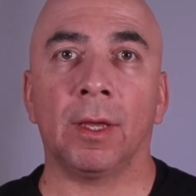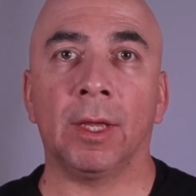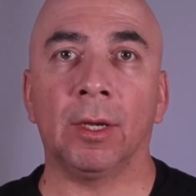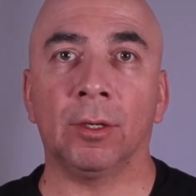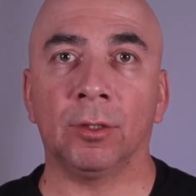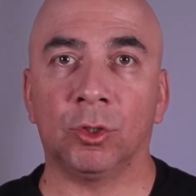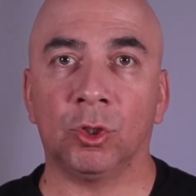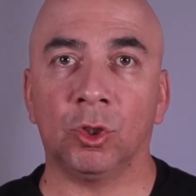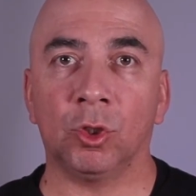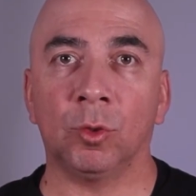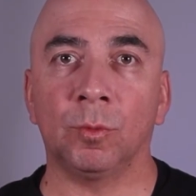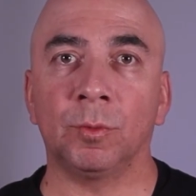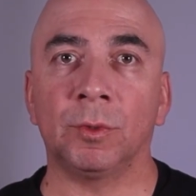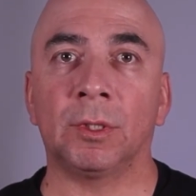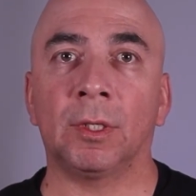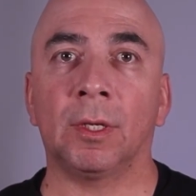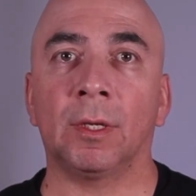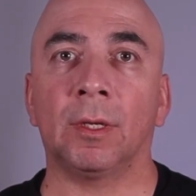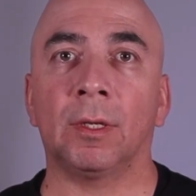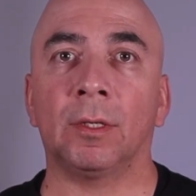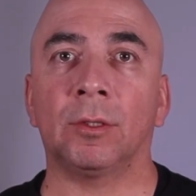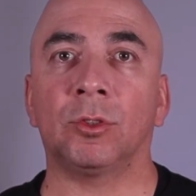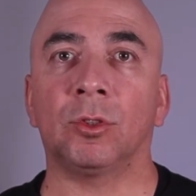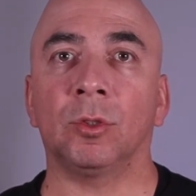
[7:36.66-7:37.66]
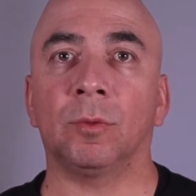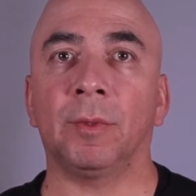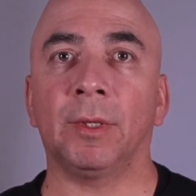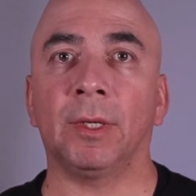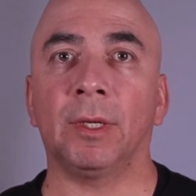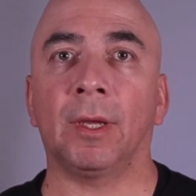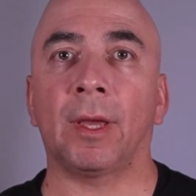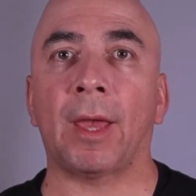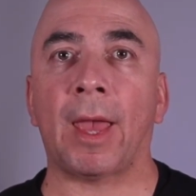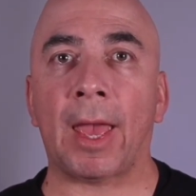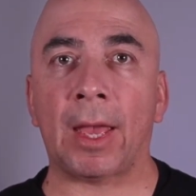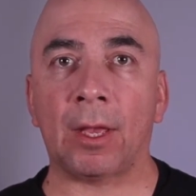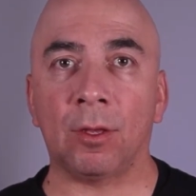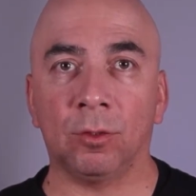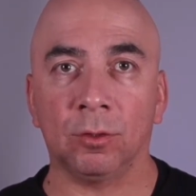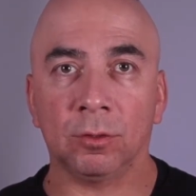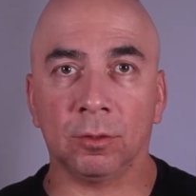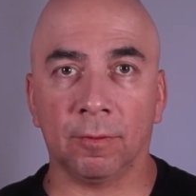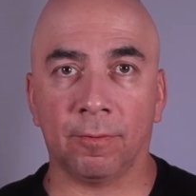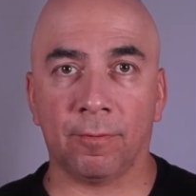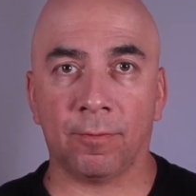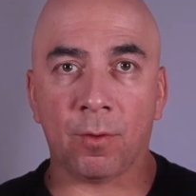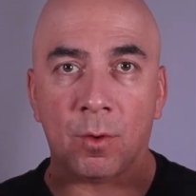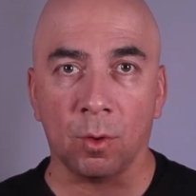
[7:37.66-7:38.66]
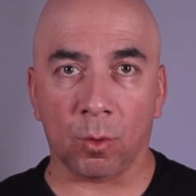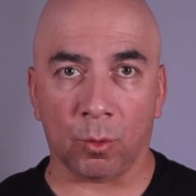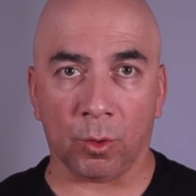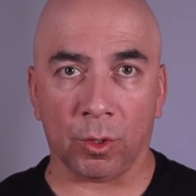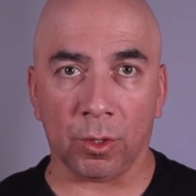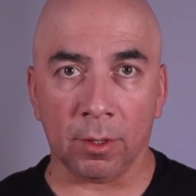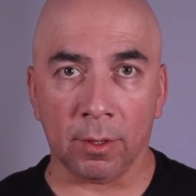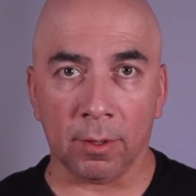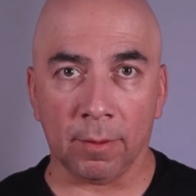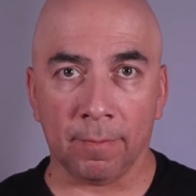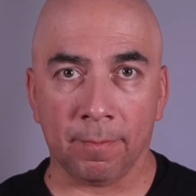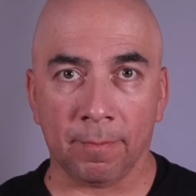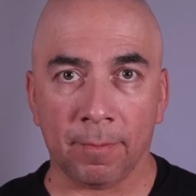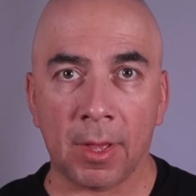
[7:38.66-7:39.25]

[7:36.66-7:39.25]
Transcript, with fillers: ear tubes should be angled forward.